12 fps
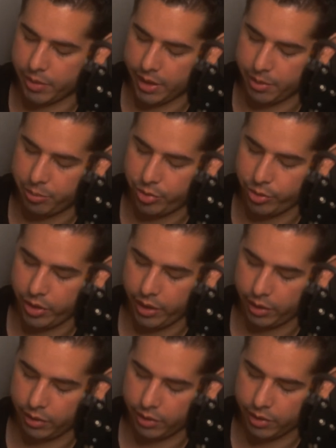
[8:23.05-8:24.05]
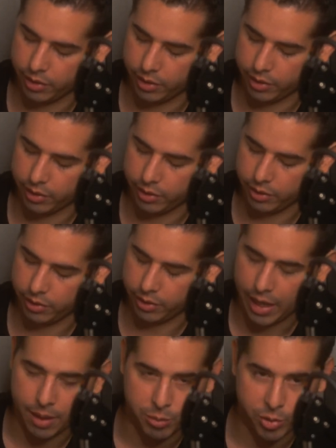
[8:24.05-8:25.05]
by putting the
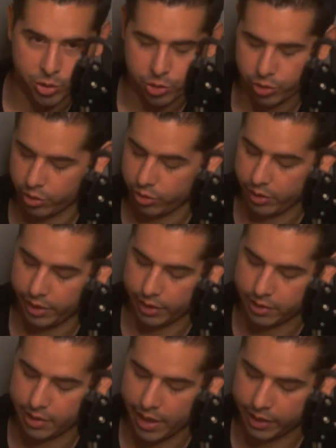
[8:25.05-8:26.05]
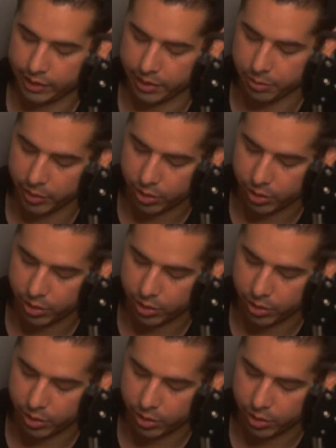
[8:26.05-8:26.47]
aperture exactly in